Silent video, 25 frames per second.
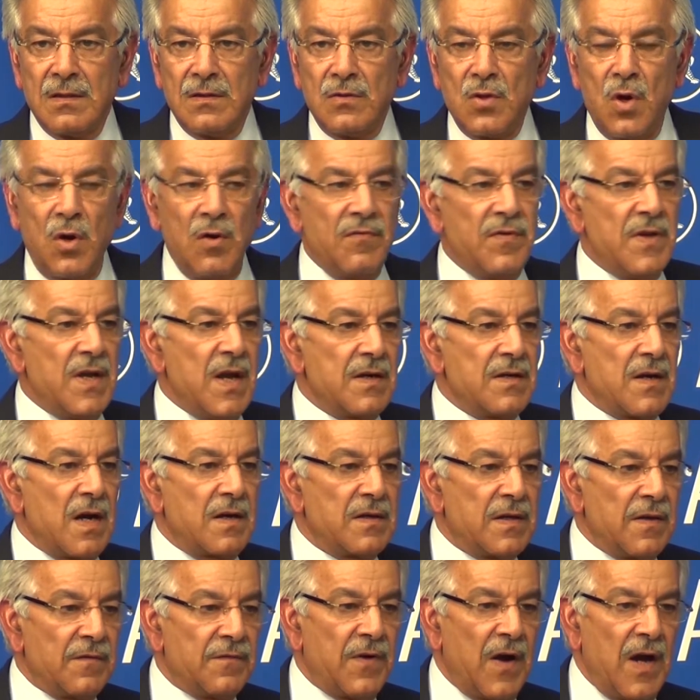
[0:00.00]
Now we
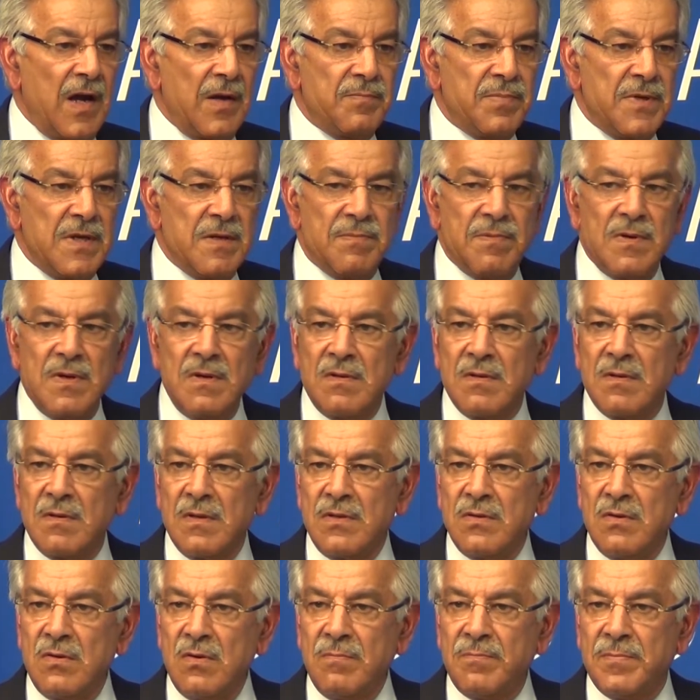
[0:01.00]
identify people,
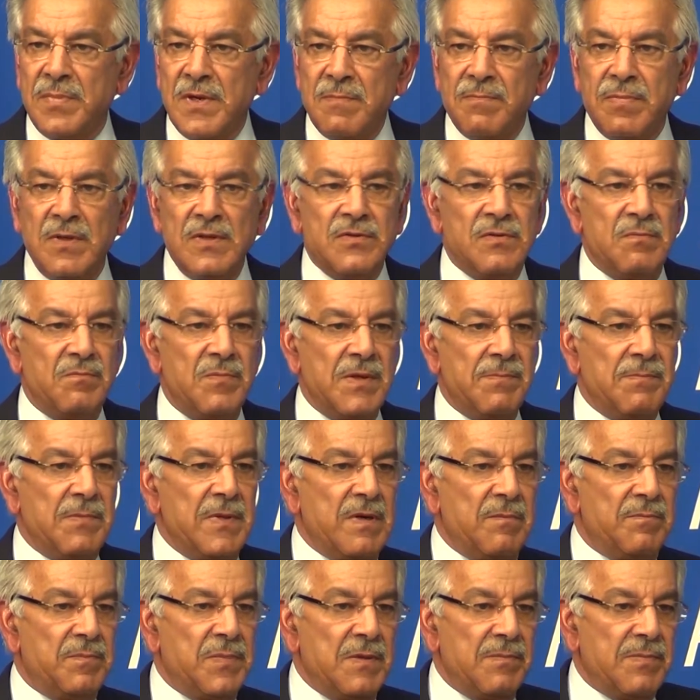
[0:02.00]

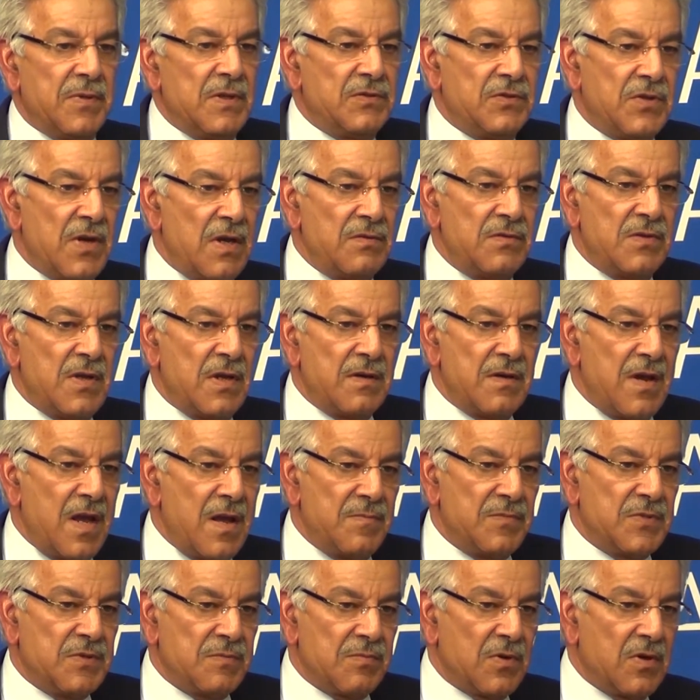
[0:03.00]
people change their
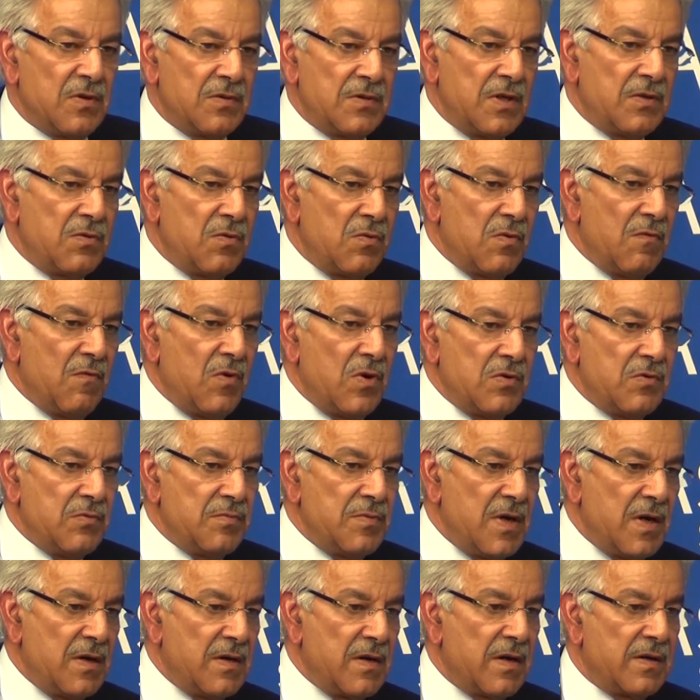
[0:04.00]
names because they don't want to
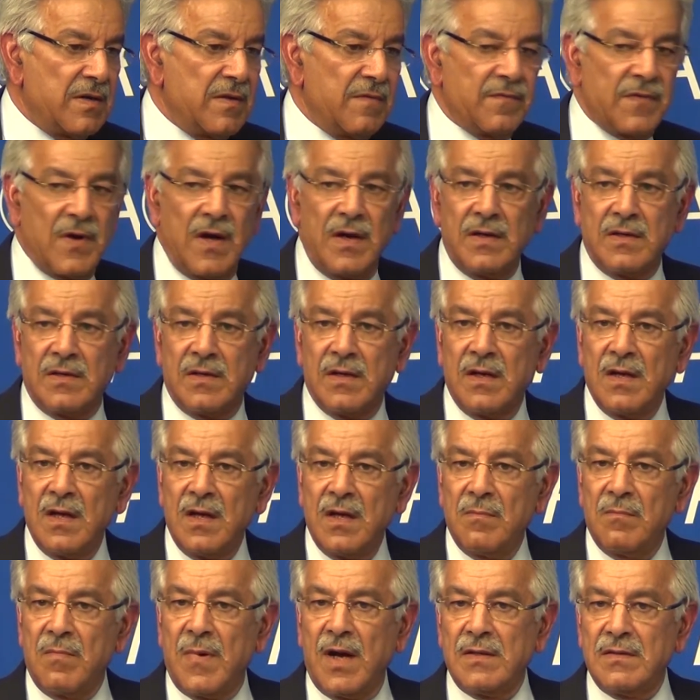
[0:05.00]
be identified
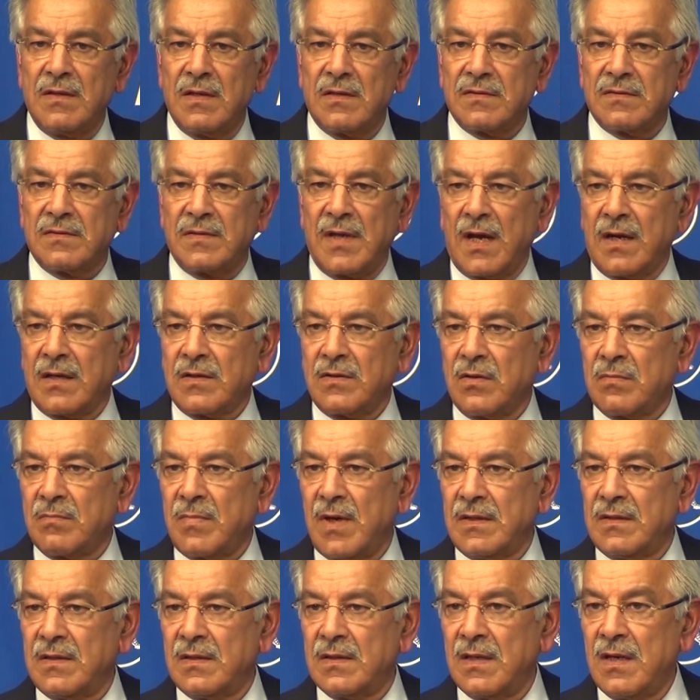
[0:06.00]
by their sect or
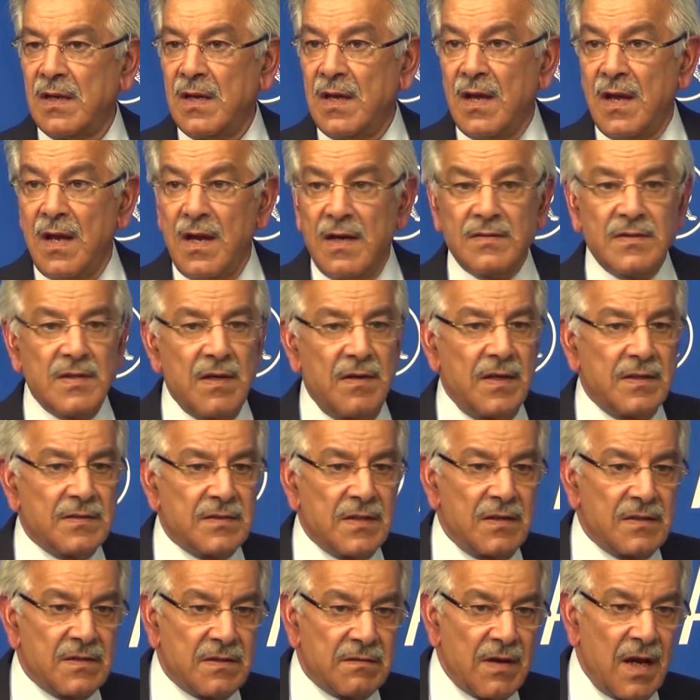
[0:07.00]
by their... It's
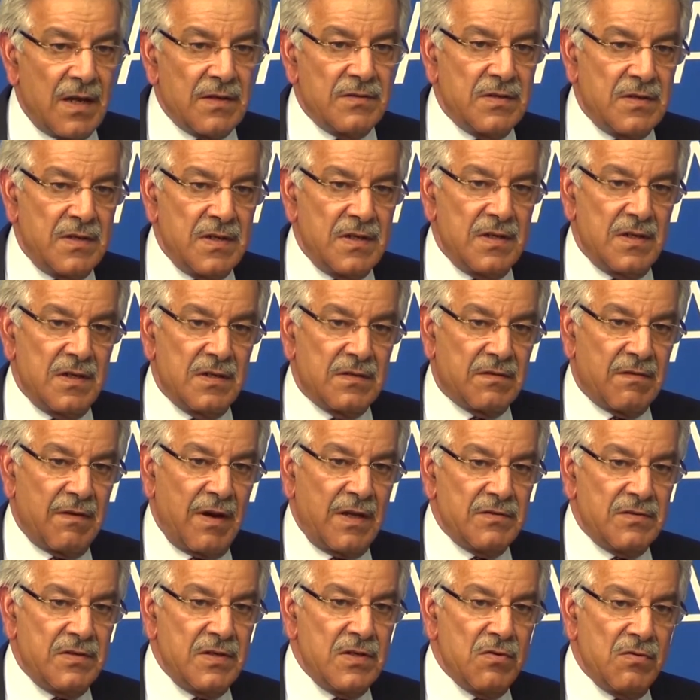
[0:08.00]
a tragedy
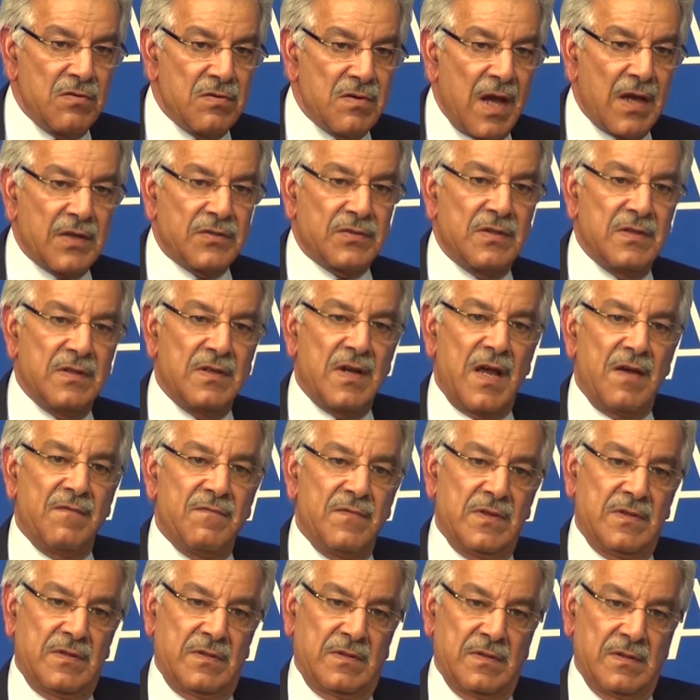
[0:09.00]
on national
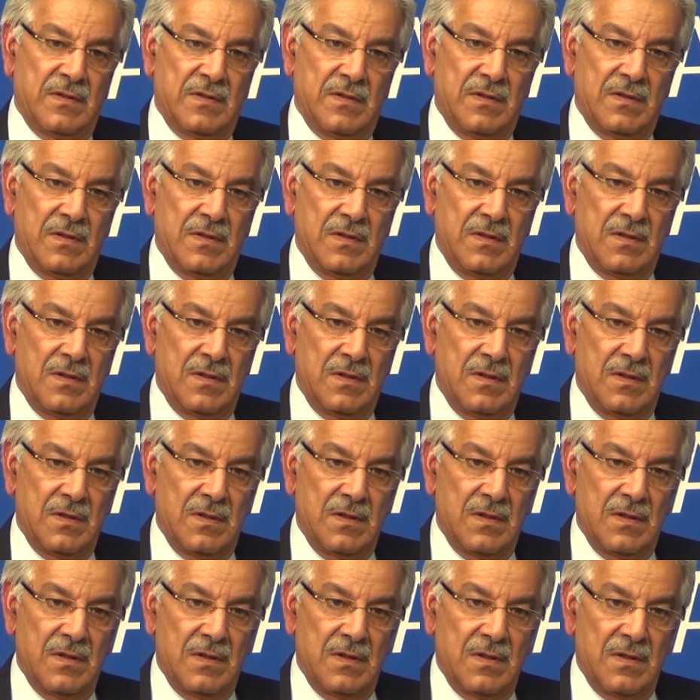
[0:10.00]
level.
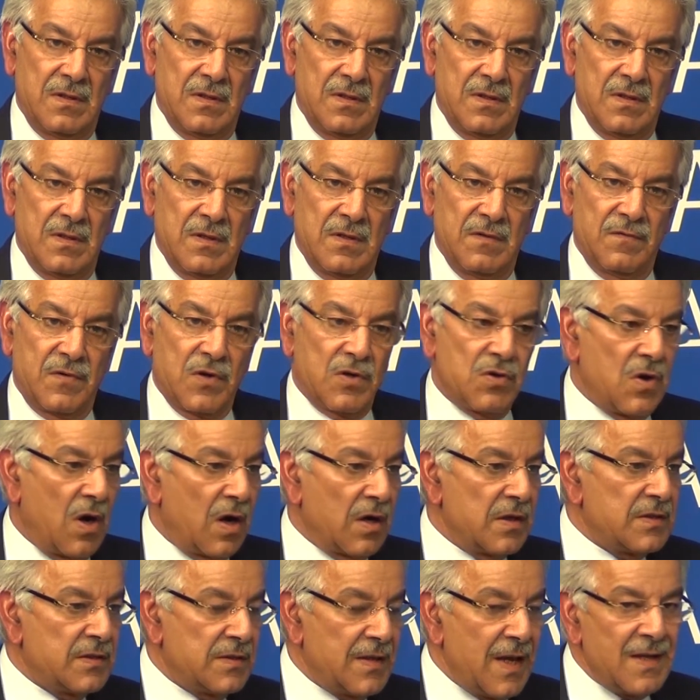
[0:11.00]
For
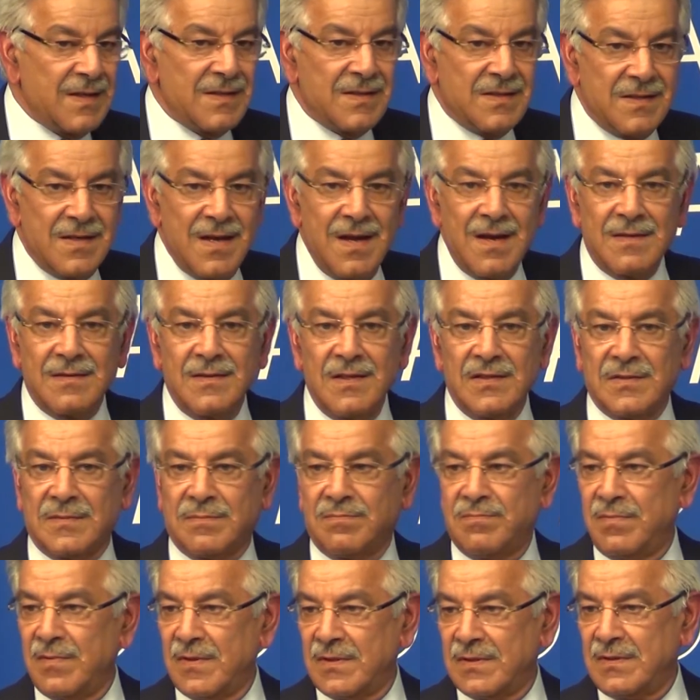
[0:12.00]
God's sake, share this
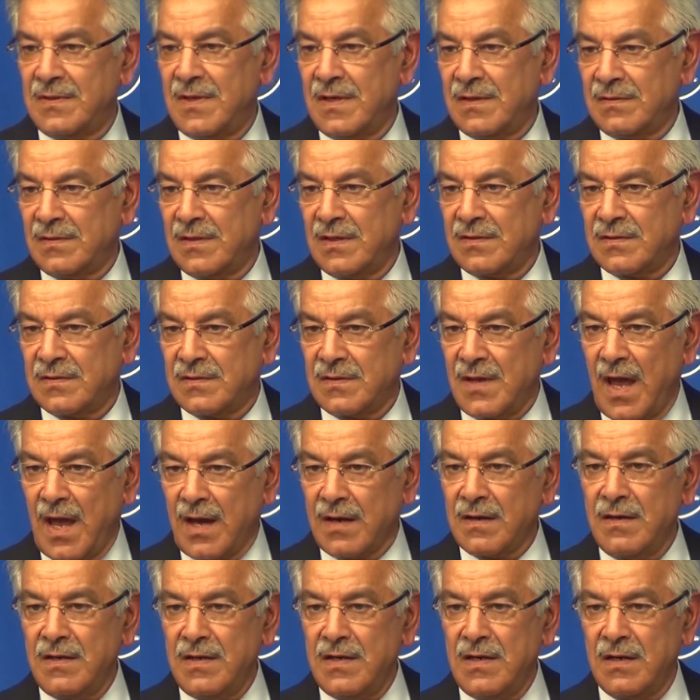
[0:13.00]

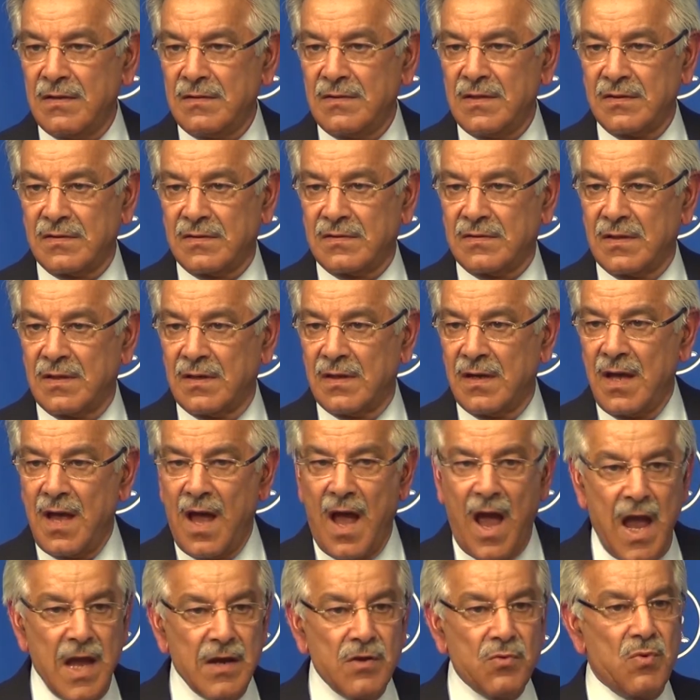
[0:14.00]
agony and this
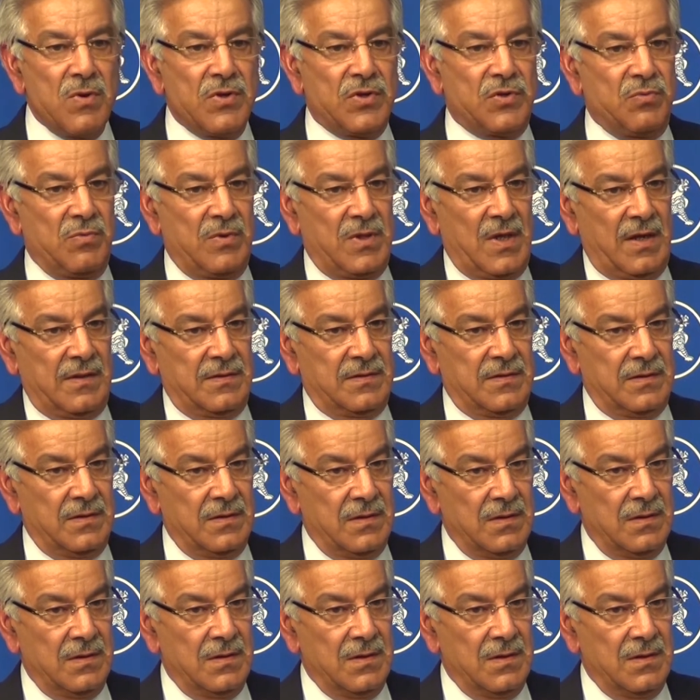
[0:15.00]
anguish with us.